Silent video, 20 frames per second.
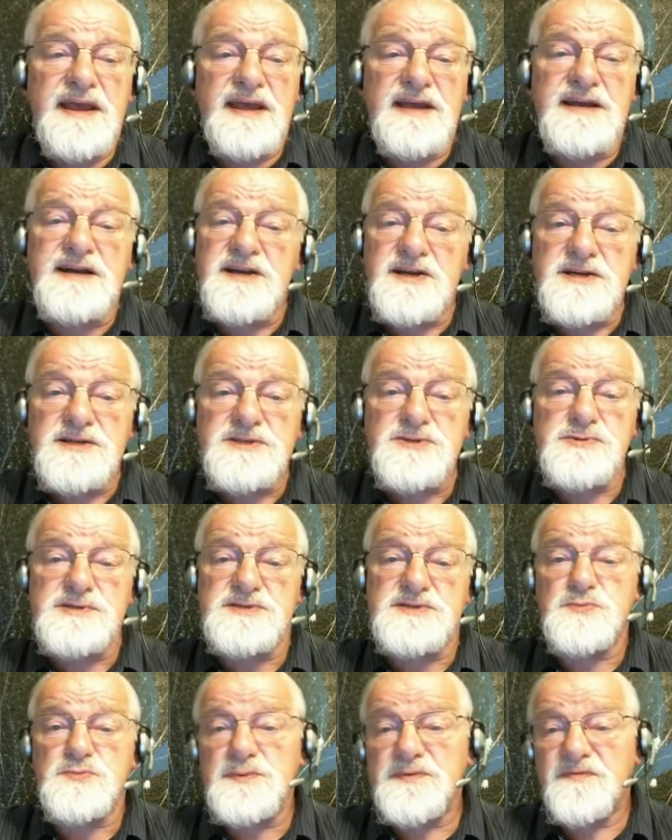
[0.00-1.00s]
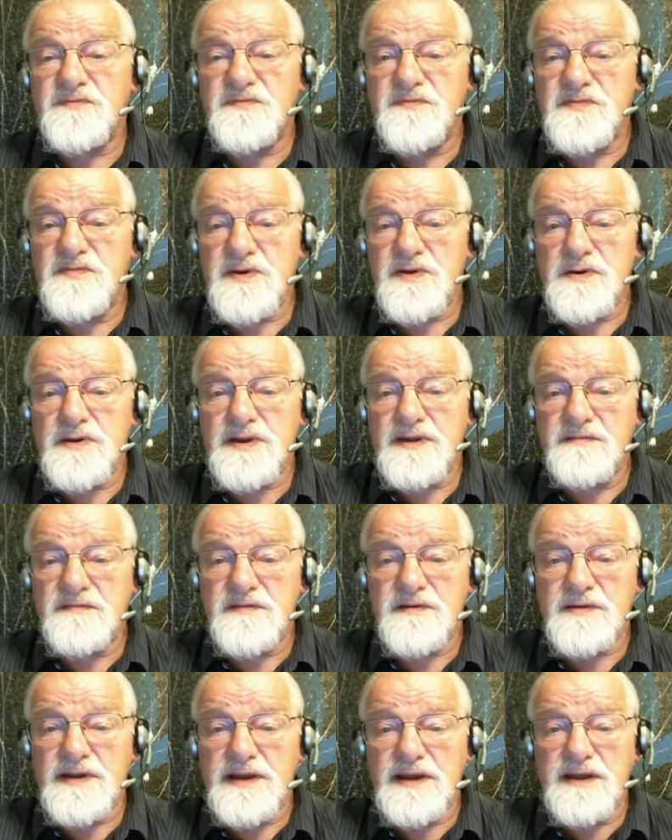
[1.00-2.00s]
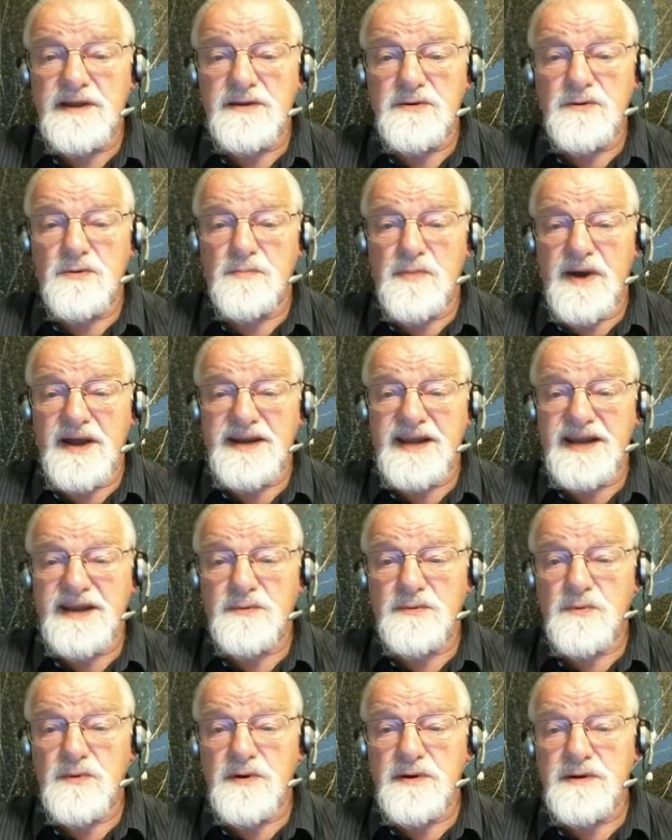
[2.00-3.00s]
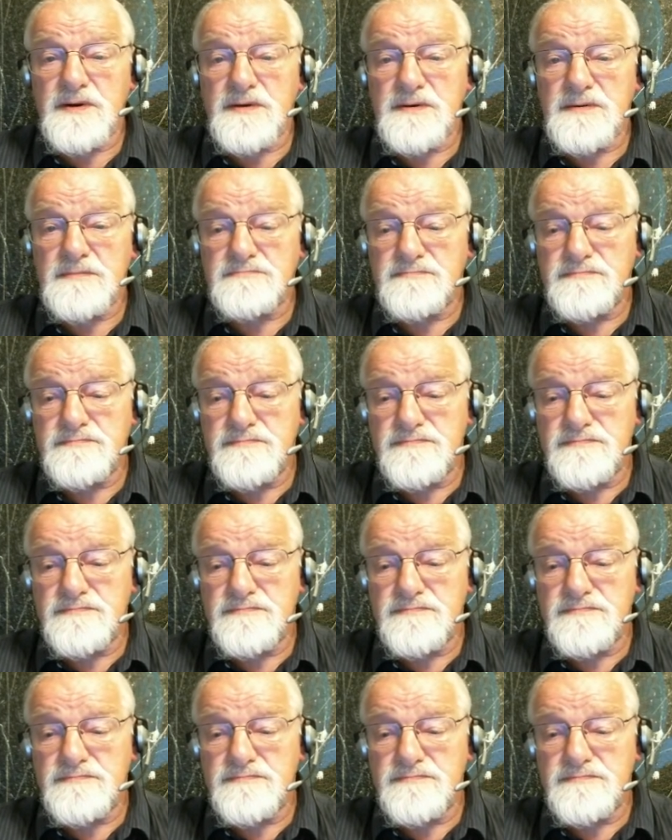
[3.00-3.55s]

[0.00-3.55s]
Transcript: in countries with very, very little money, where